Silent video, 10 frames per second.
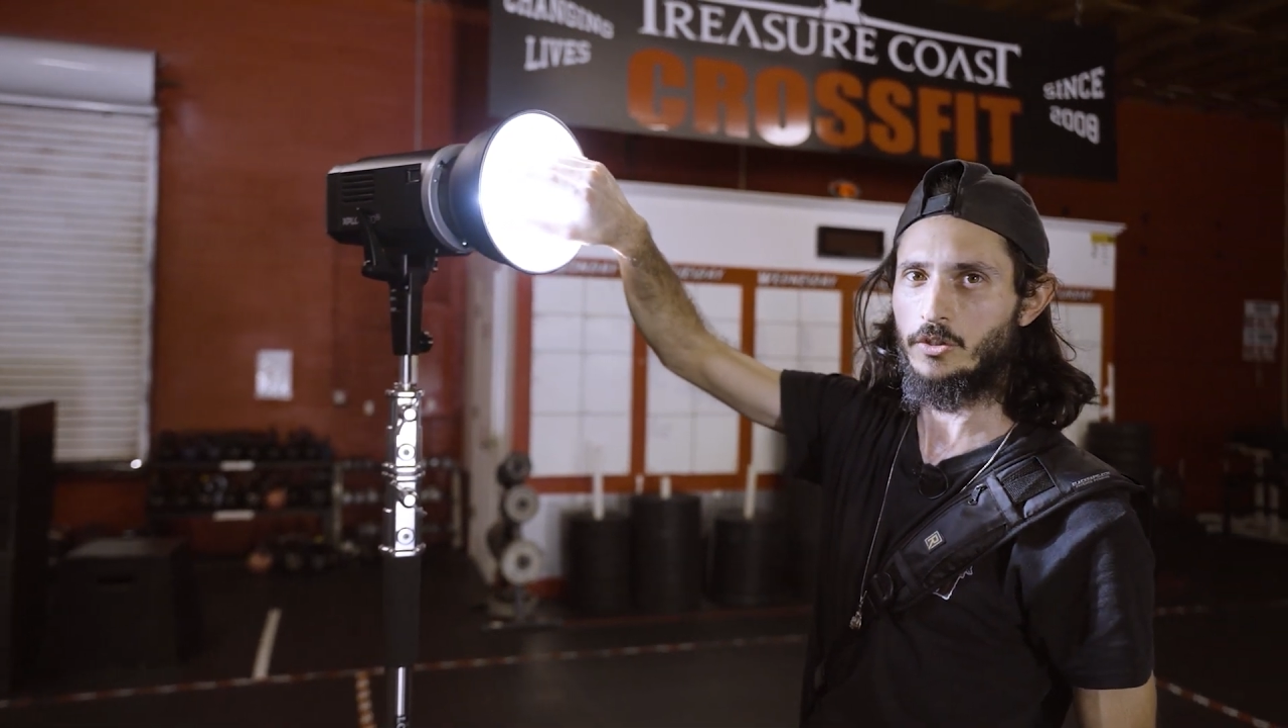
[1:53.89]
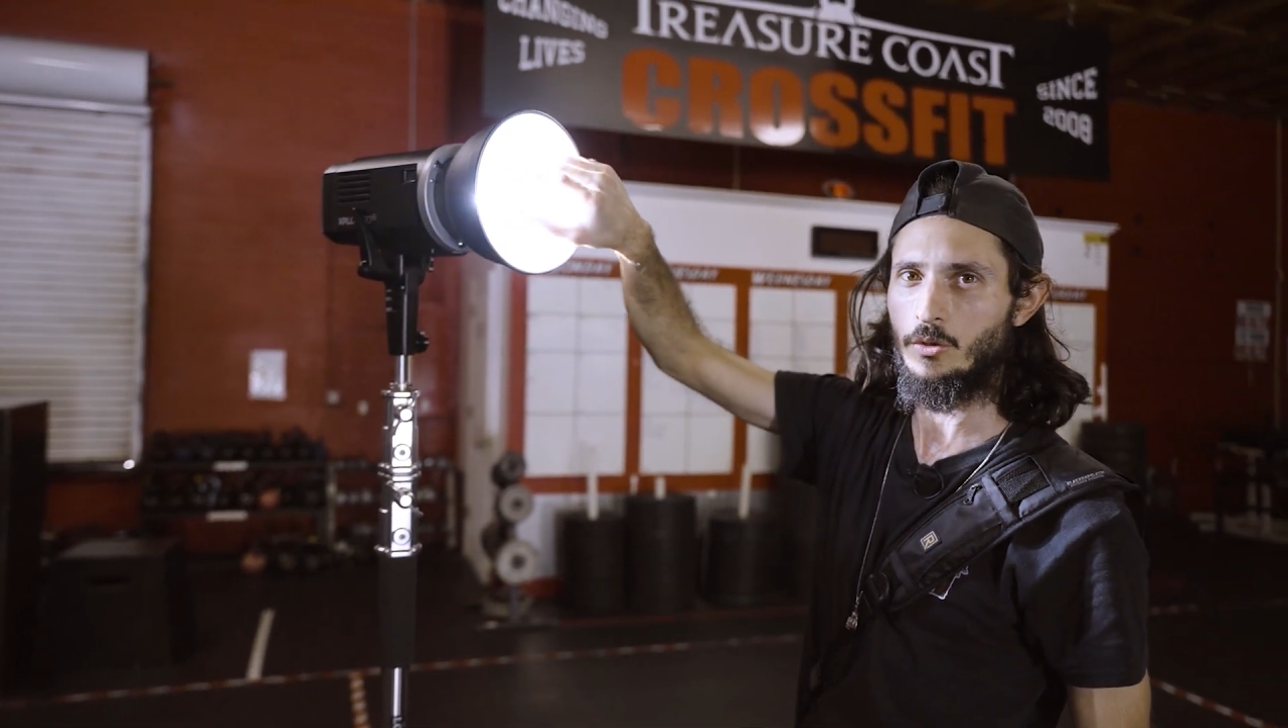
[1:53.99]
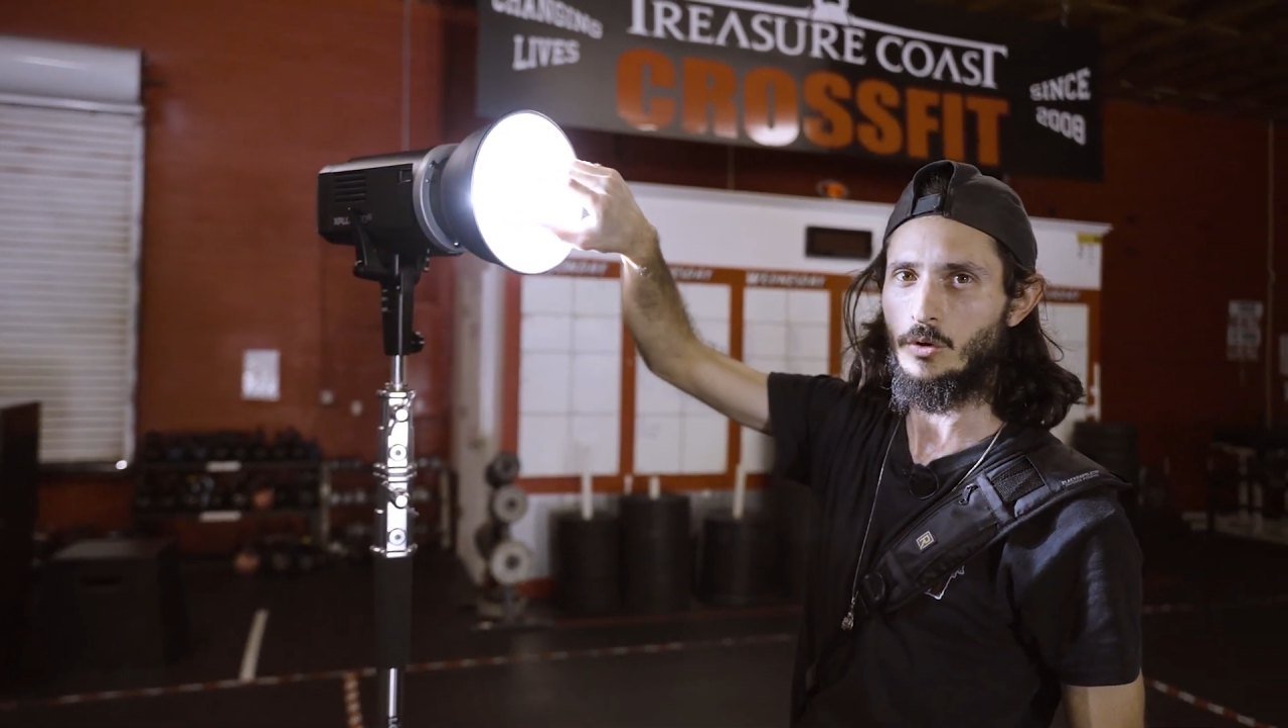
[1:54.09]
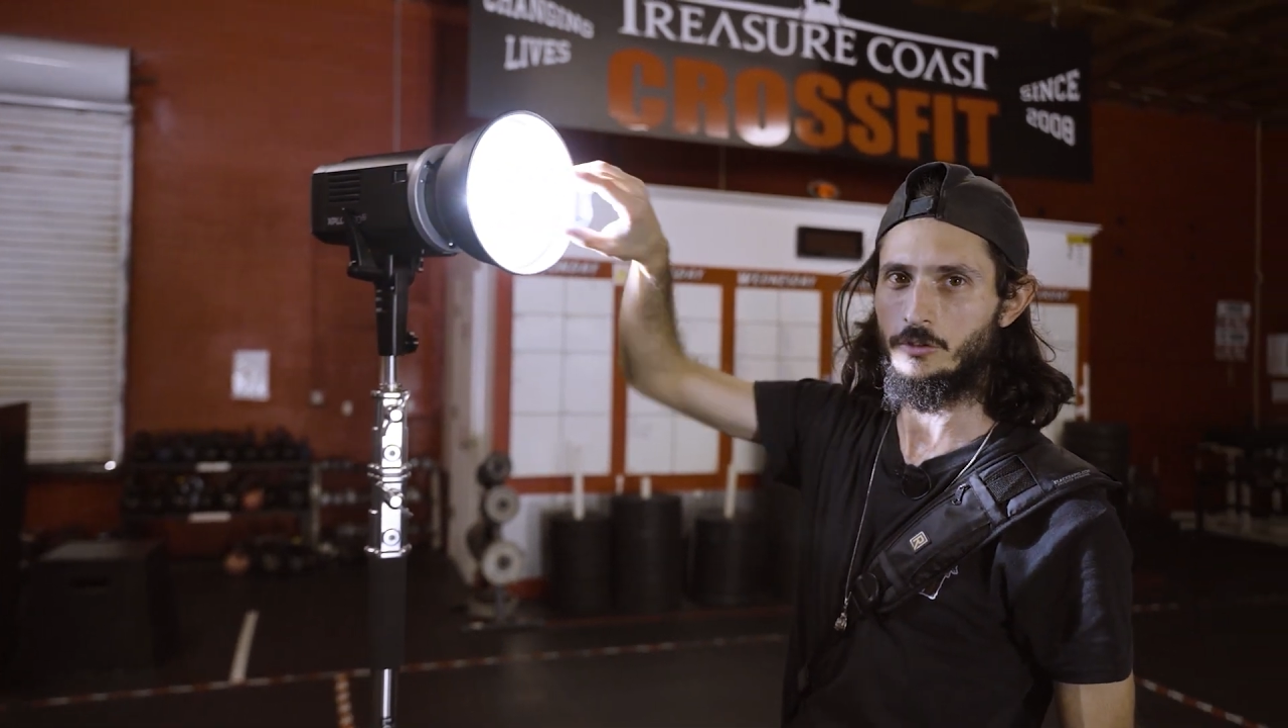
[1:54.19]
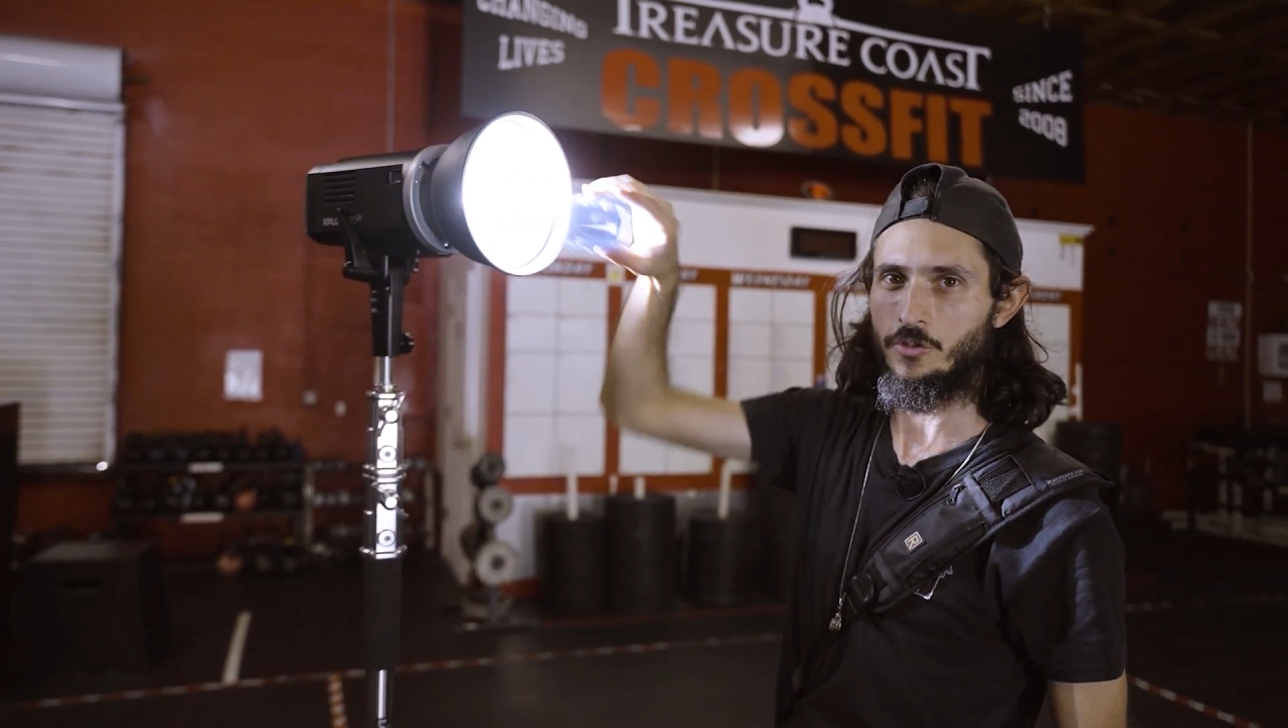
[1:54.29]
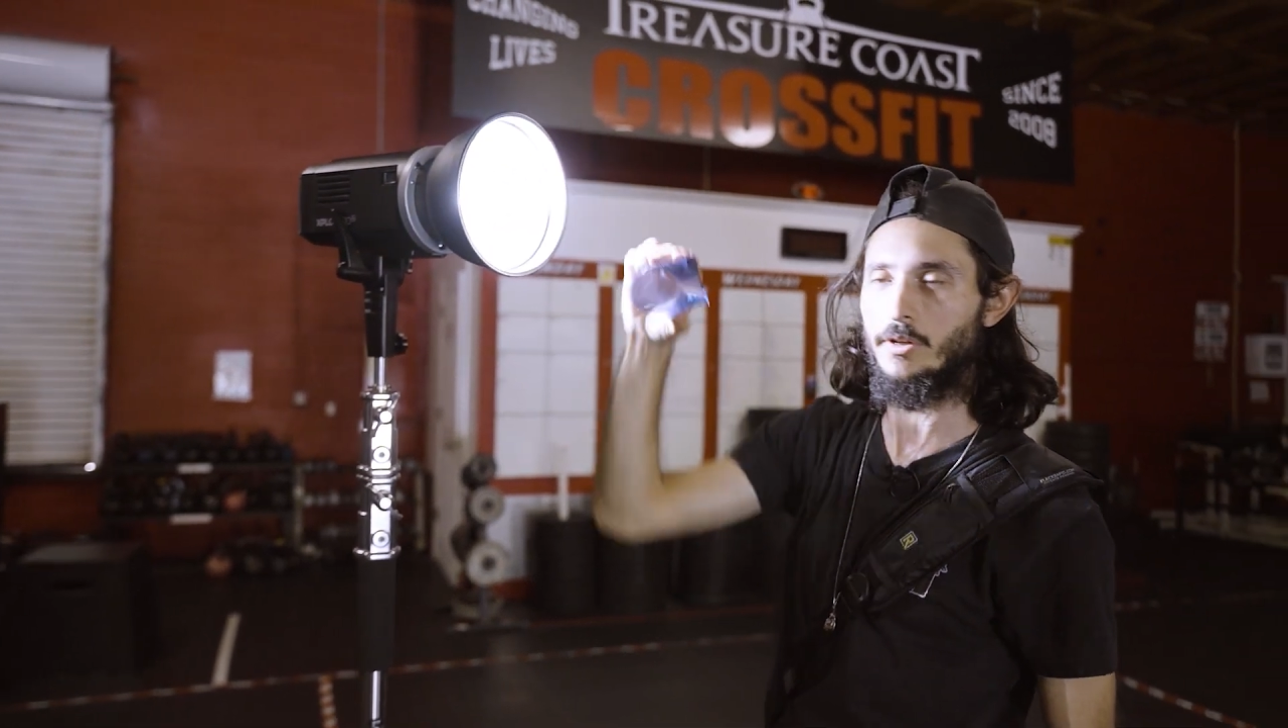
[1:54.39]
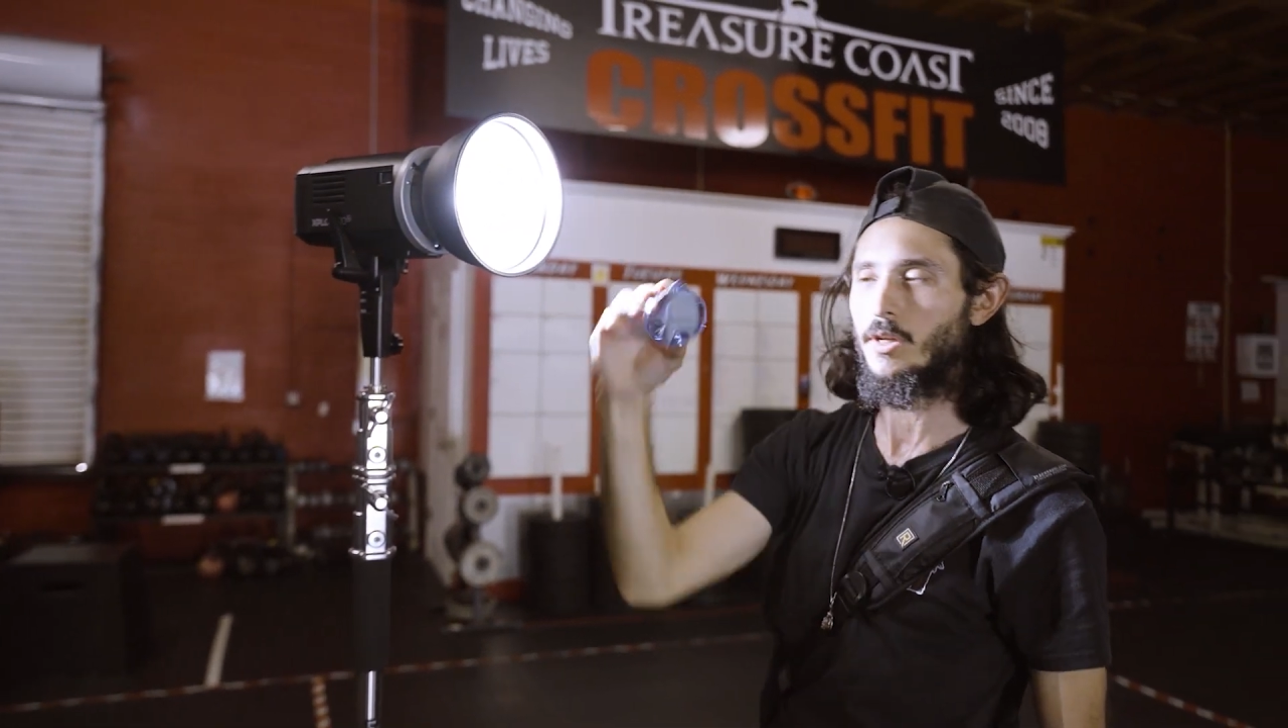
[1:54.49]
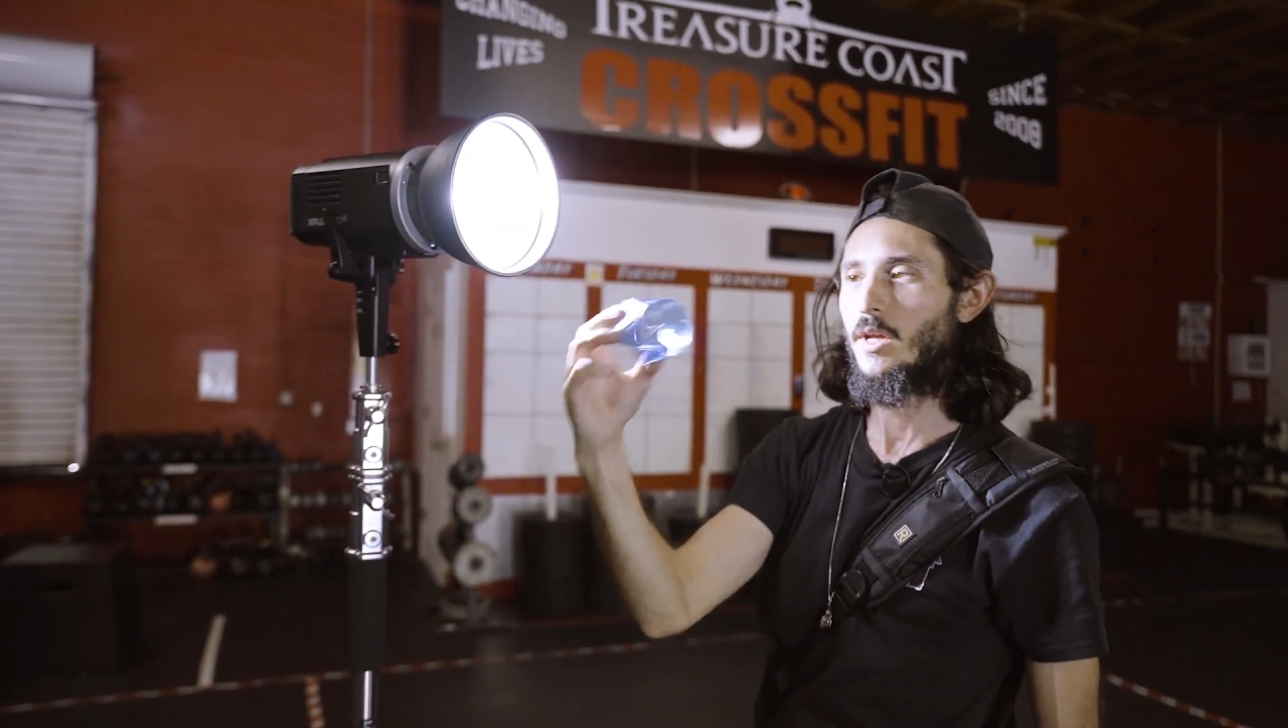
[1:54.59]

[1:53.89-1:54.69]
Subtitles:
200.